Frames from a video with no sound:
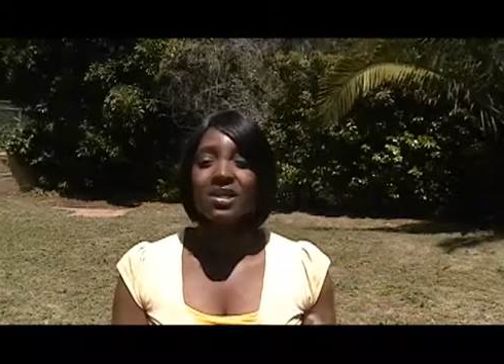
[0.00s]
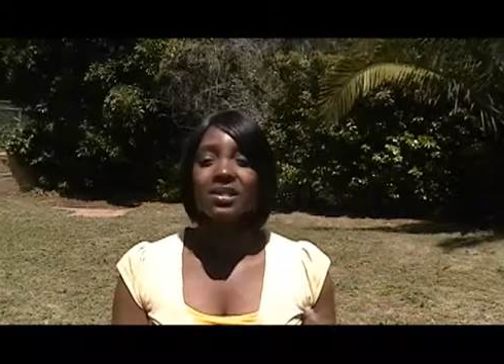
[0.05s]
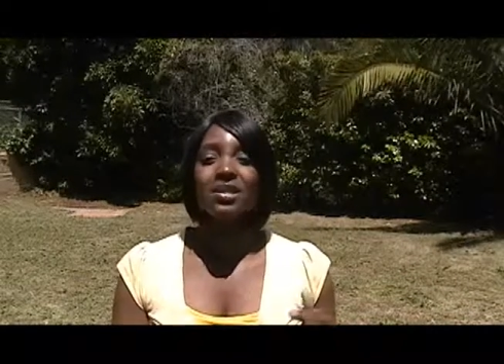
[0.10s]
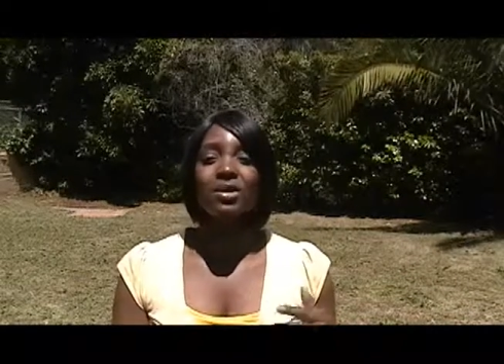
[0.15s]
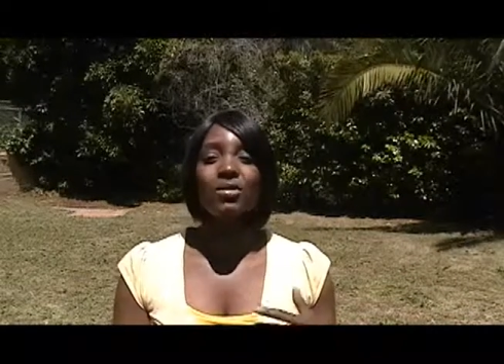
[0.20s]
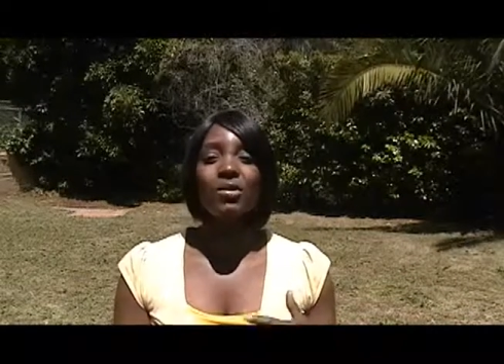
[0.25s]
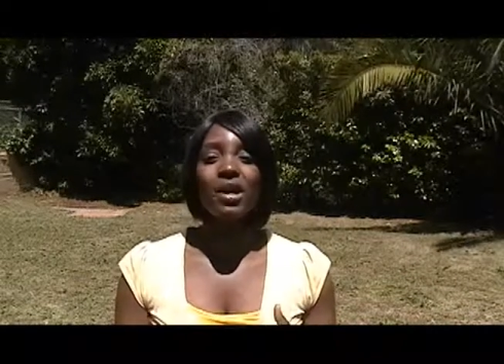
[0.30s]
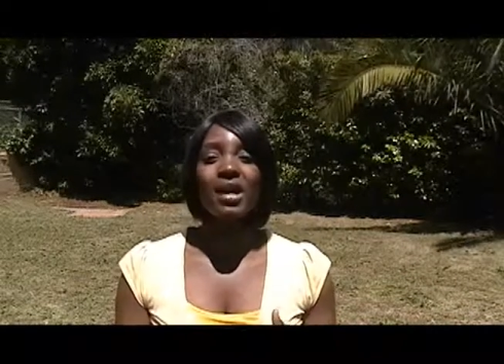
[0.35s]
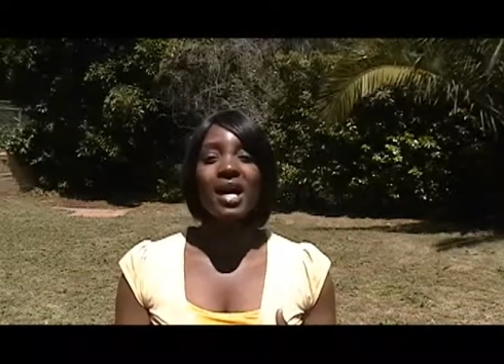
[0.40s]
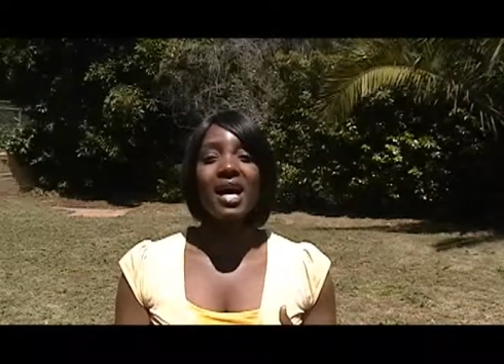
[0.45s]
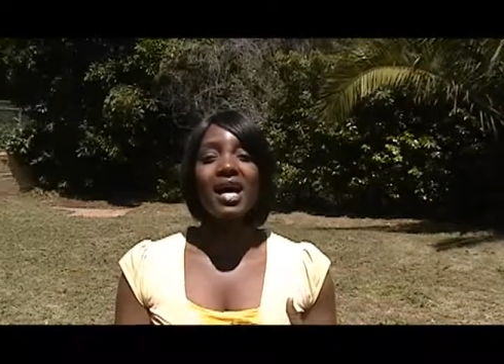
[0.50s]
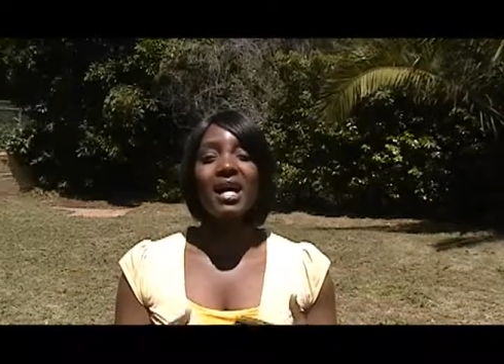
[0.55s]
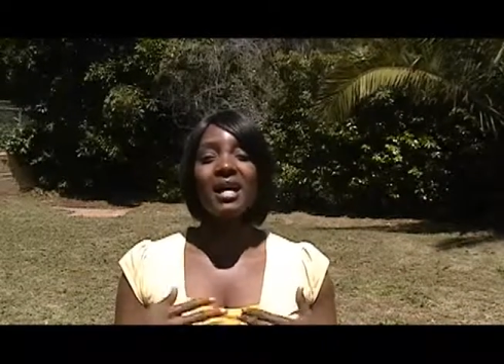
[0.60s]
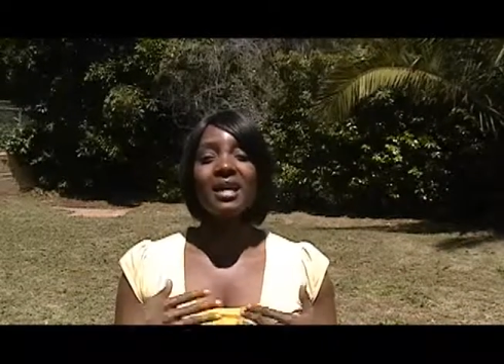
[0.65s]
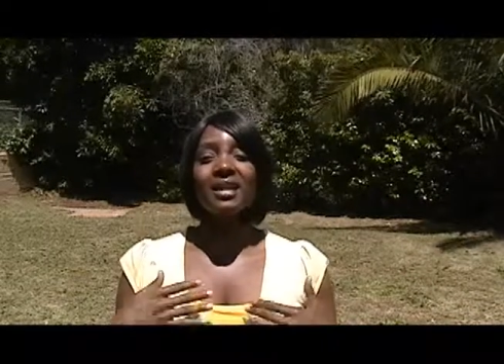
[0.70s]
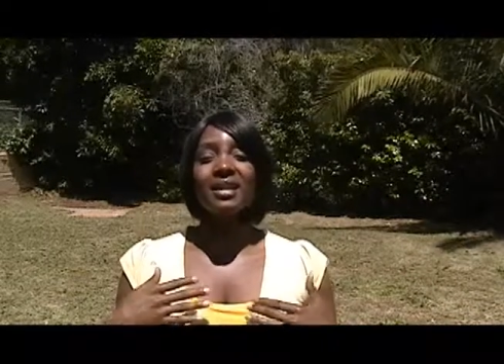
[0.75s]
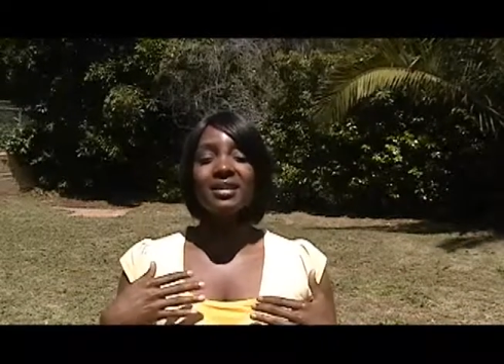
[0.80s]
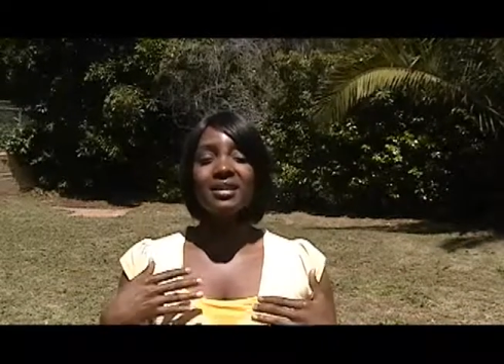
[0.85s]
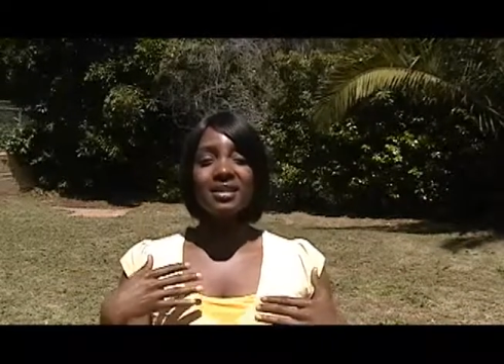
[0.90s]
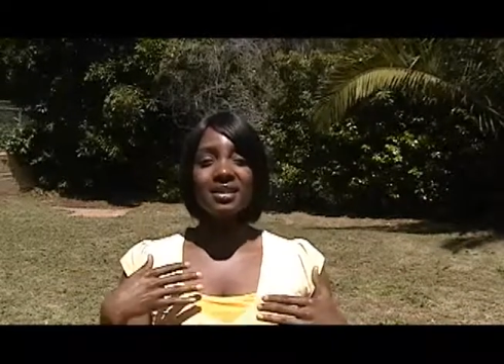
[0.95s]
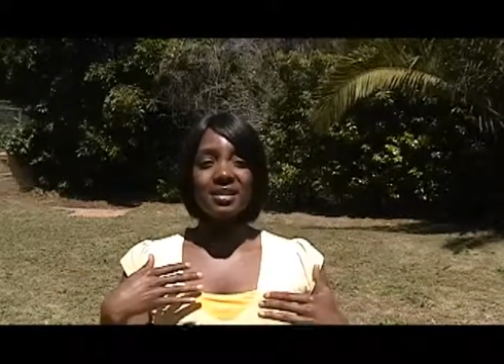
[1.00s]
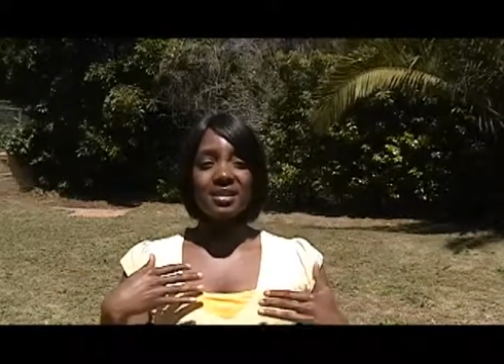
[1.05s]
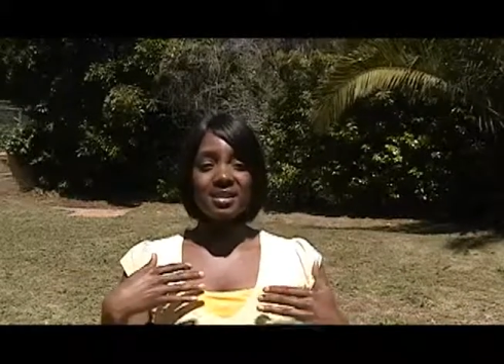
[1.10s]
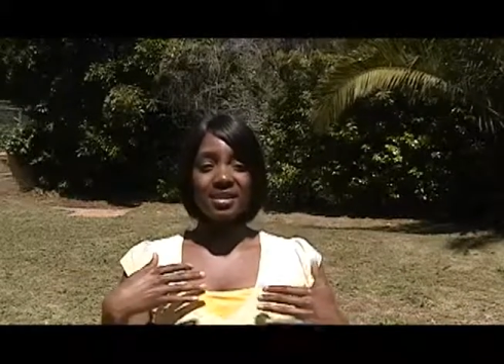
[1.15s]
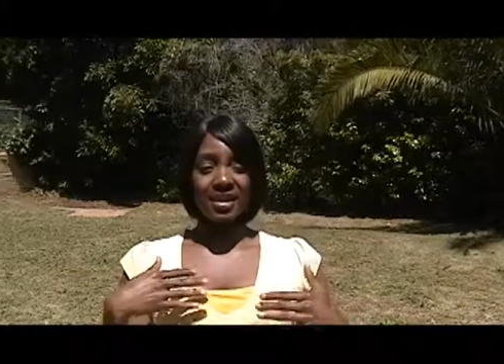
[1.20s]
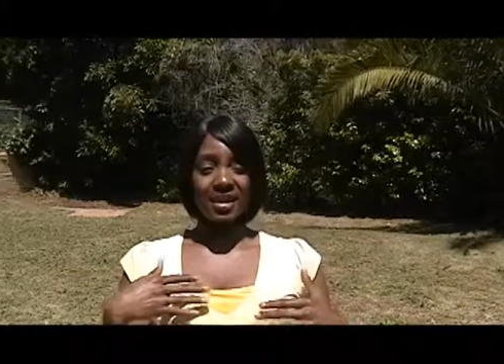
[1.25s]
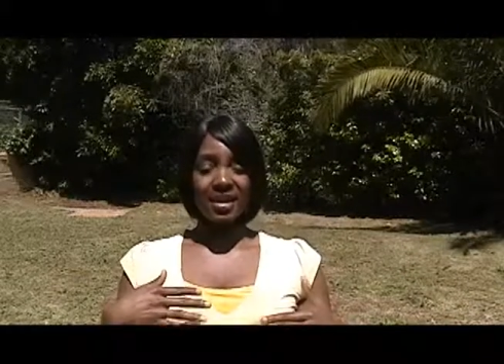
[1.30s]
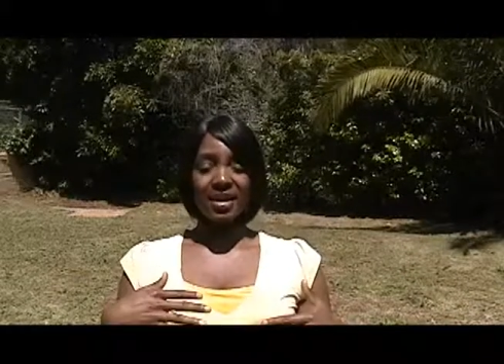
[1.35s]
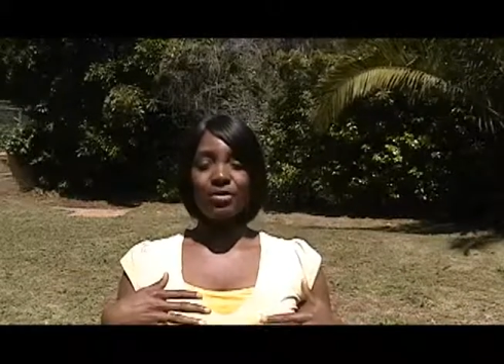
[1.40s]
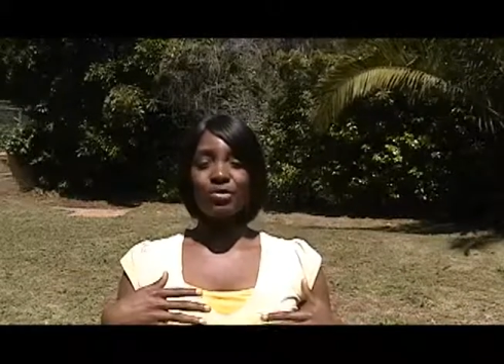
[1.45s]
So what I
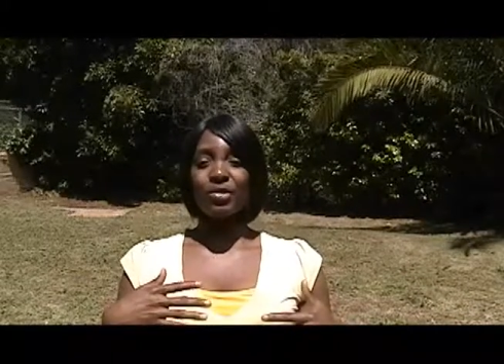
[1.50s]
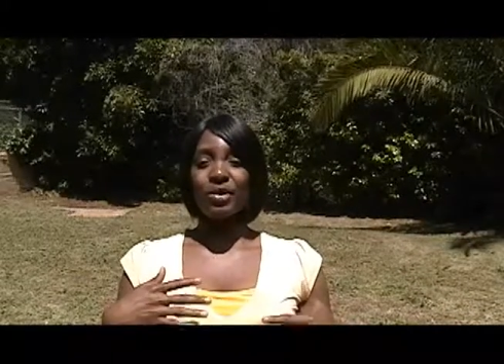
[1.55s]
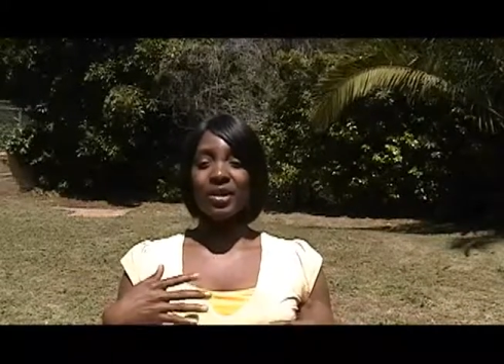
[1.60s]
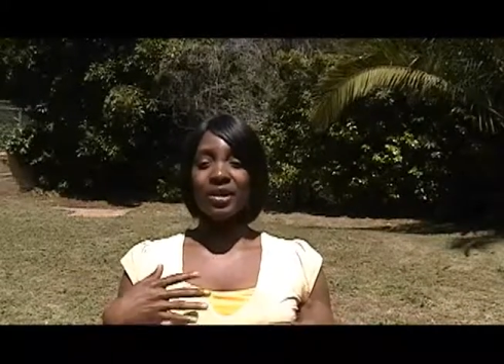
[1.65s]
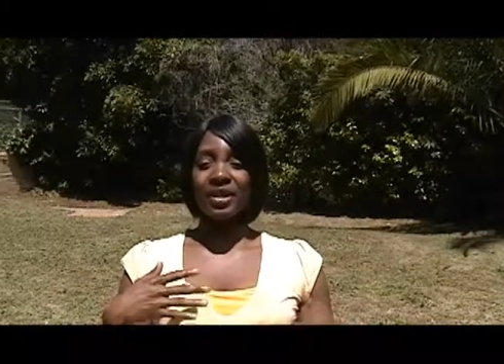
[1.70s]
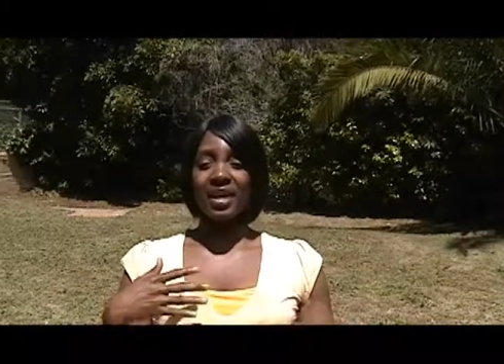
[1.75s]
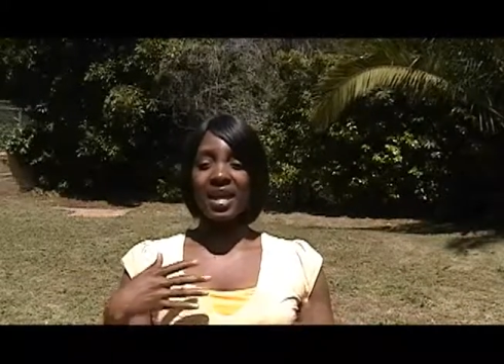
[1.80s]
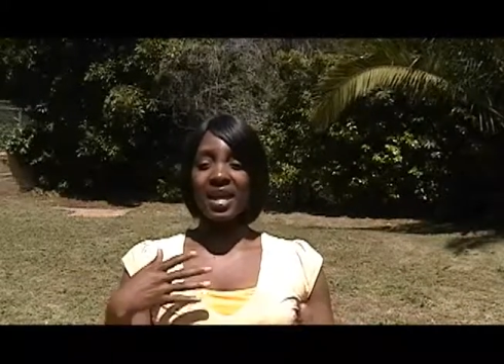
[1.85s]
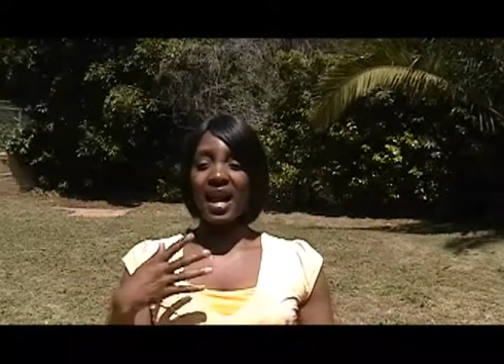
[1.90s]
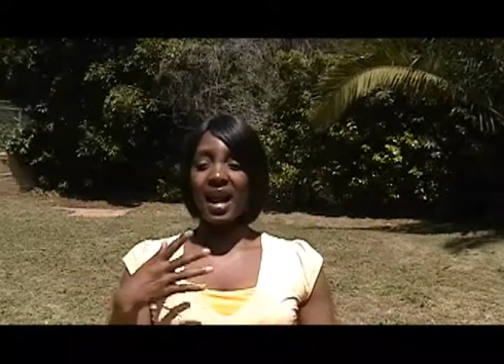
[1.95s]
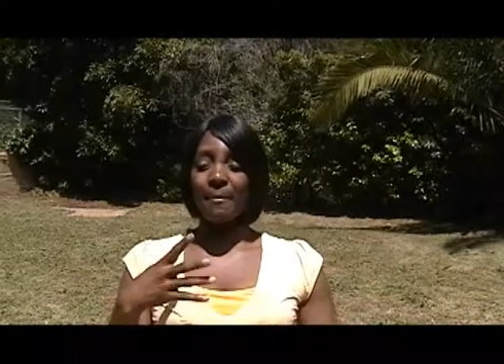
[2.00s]
did with that,